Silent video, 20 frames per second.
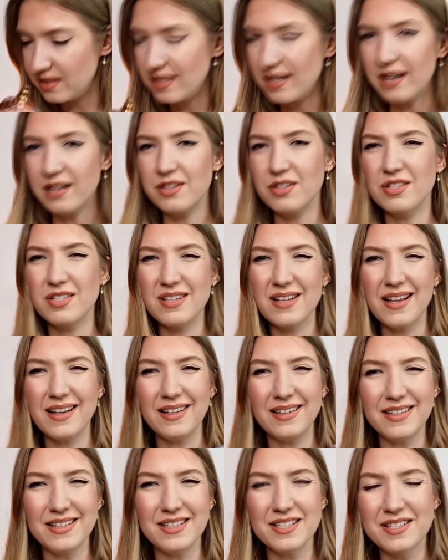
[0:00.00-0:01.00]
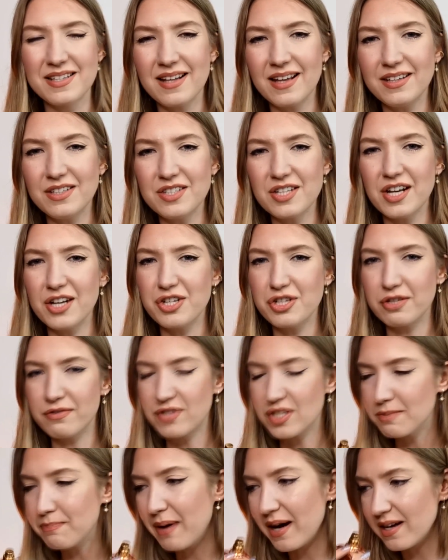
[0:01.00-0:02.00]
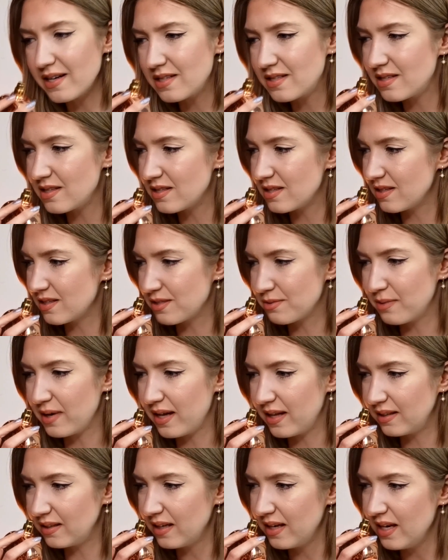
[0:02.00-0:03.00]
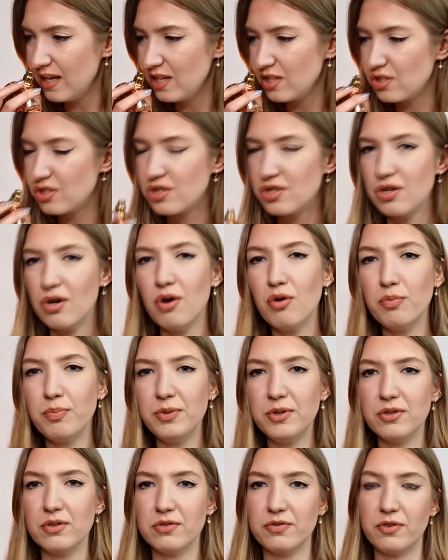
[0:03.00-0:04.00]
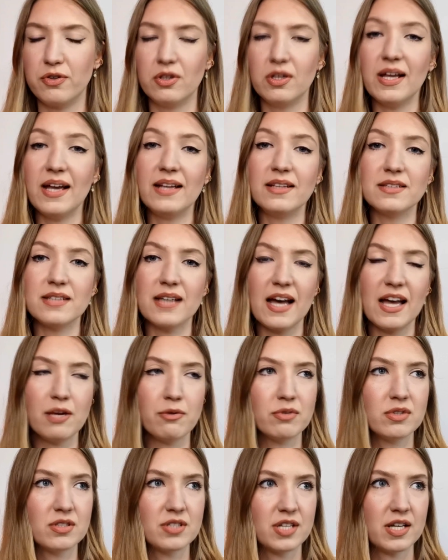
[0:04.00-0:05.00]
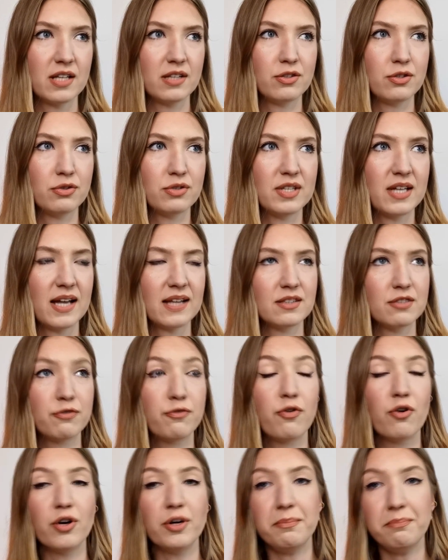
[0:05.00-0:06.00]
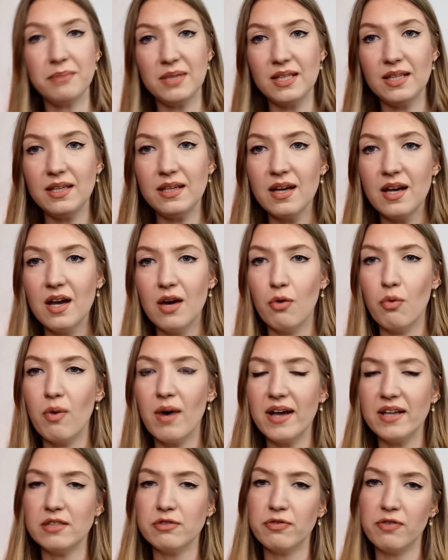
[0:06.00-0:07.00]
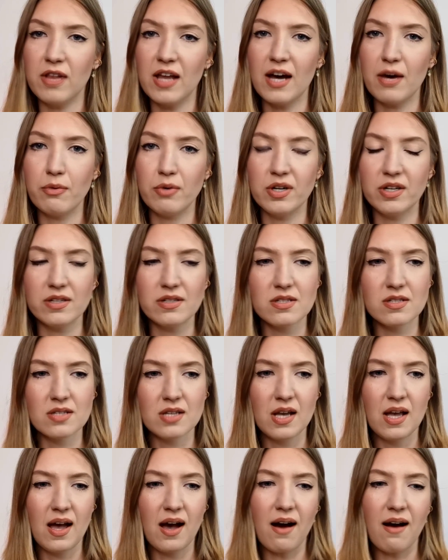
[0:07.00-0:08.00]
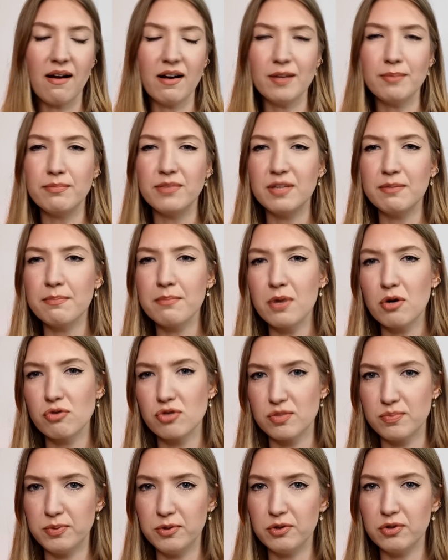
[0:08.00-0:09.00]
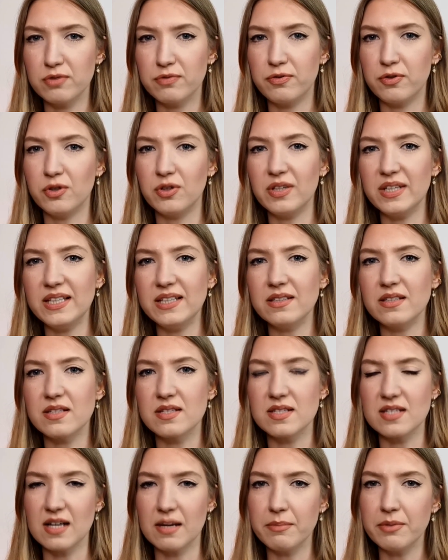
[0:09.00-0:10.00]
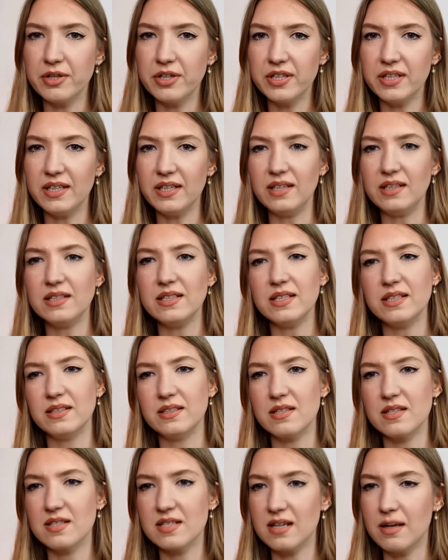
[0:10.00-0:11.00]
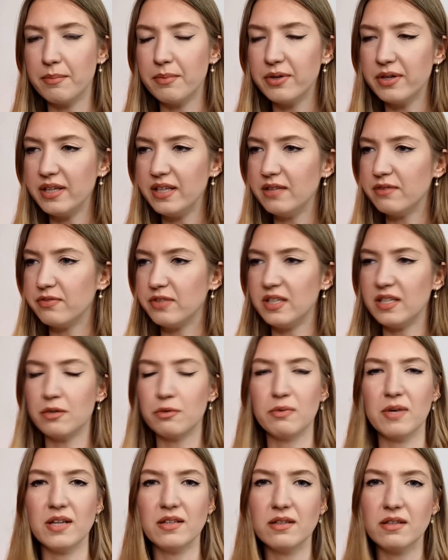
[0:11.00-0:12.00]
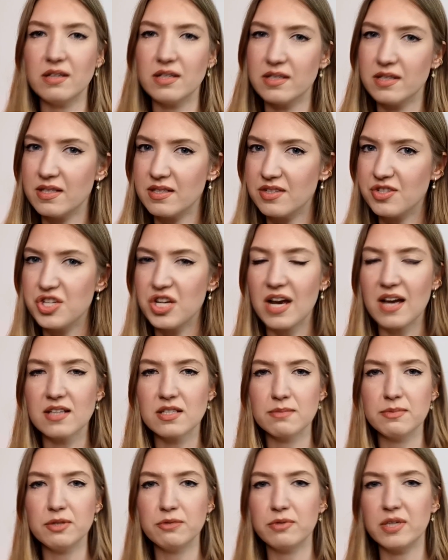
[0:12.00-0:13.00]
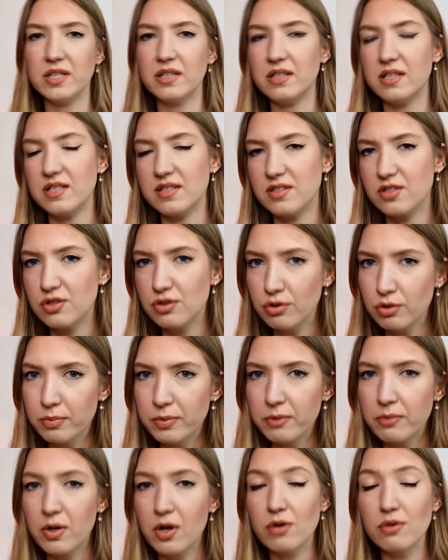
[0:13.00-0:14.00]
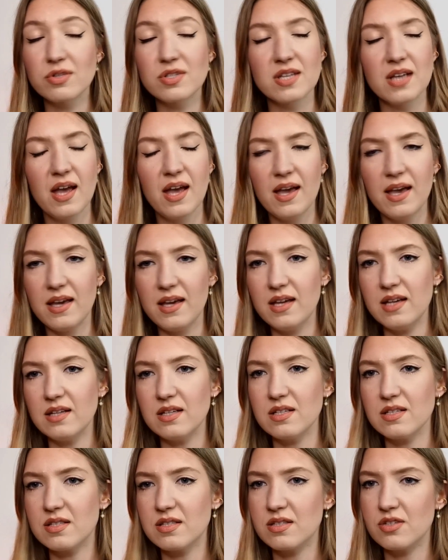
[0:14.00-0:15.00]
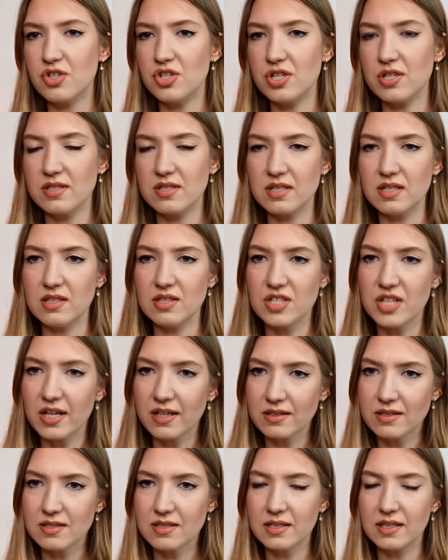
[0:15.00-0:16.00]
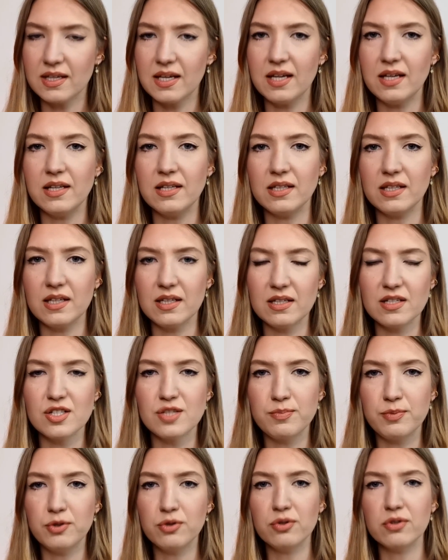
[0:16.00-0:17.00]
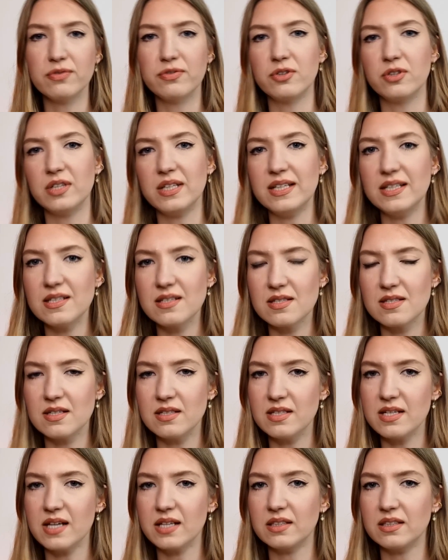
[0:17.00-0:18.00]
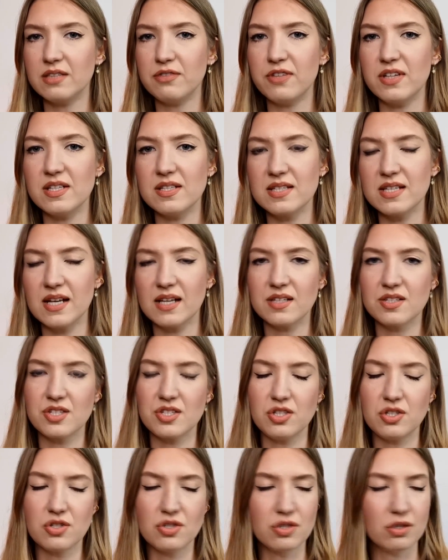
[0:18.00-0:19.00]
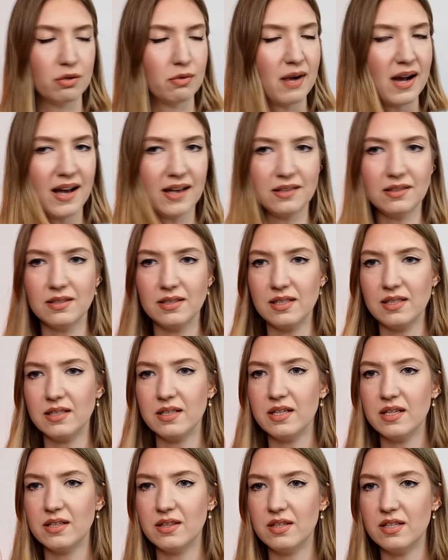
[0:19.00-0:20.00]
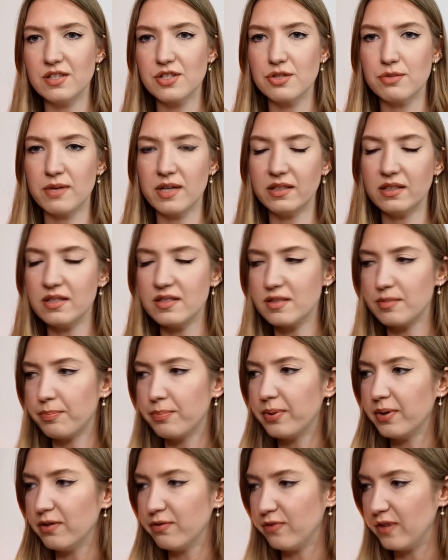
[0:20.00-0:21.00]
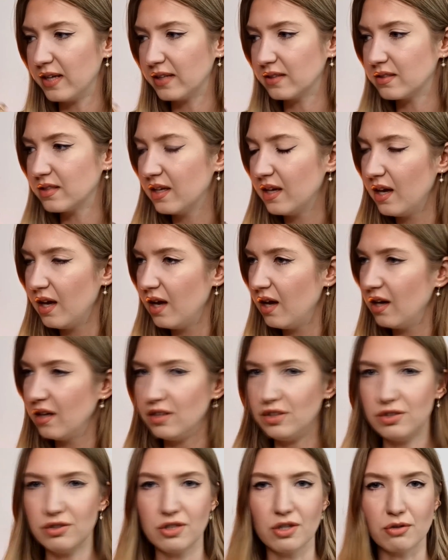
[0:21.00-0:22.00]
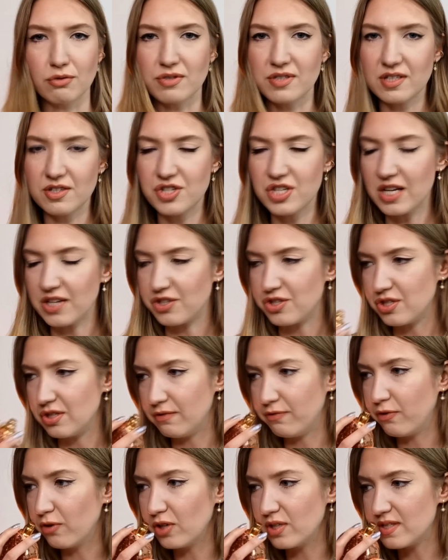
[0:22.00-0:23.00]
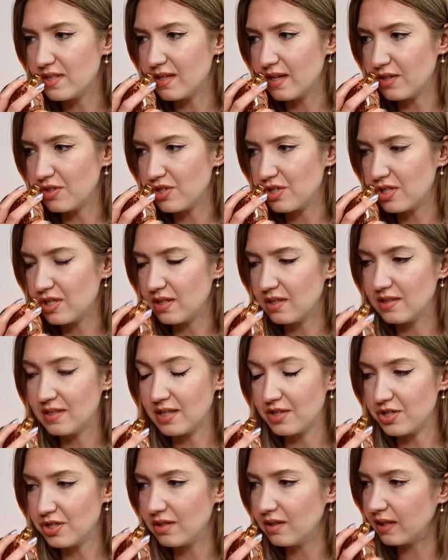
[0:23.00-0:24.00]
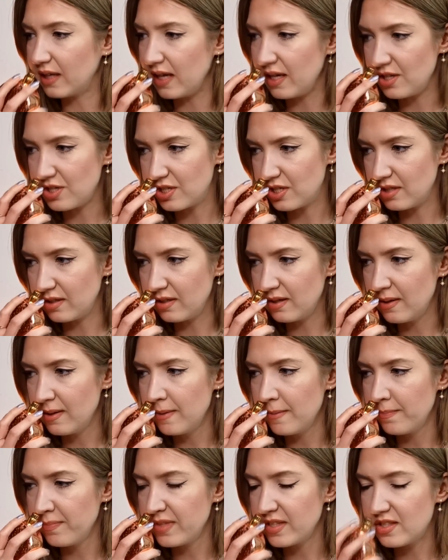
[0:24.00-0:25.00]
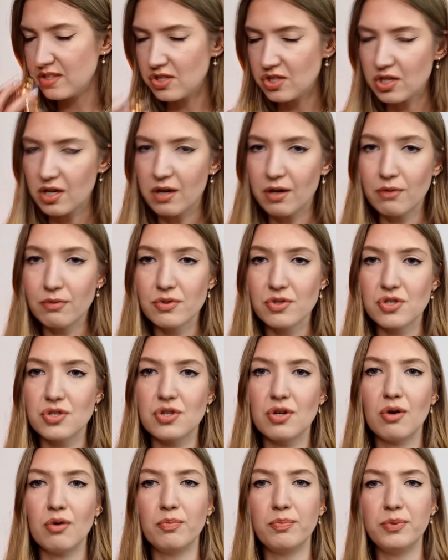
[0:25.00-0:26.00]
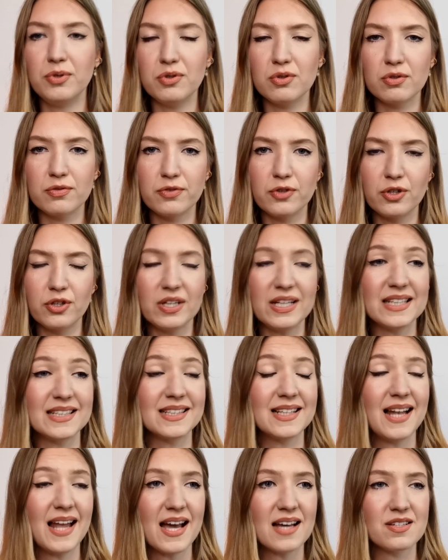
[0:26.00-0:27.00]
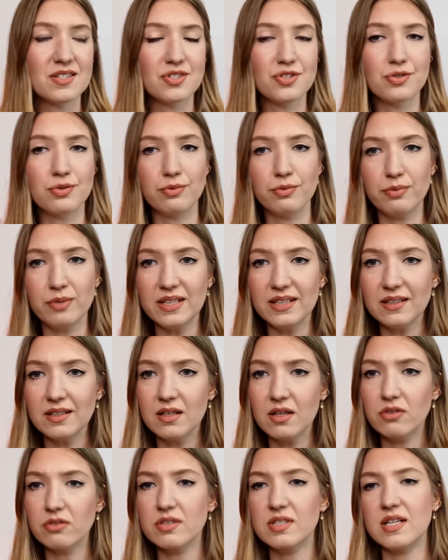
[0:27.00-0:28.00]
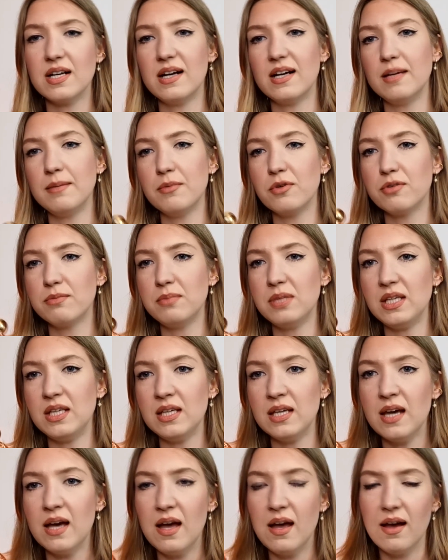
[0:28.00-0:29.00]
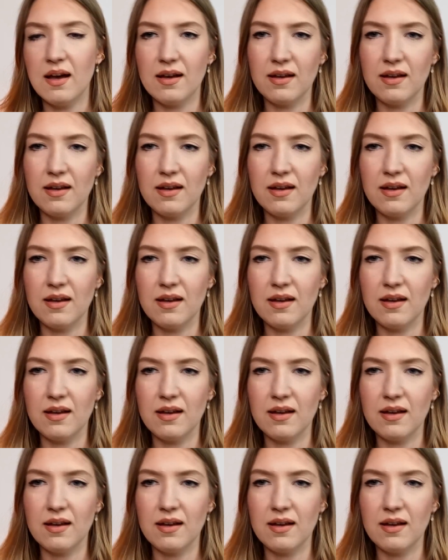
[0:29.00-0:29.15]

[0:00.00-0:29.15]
Slight touch of spices as well. So beautiful. And I will tell you that for me, white flowers are the most beautiful in the summer heat, in the summer evening, whether it is jasmine, whether it is tuberose. It is just intoxicating, it is beautiful, it is seductive and sexy. So I think this one is a perfect, you know, suggestion for such an occasion. So beautiful. It lasts really long time on me.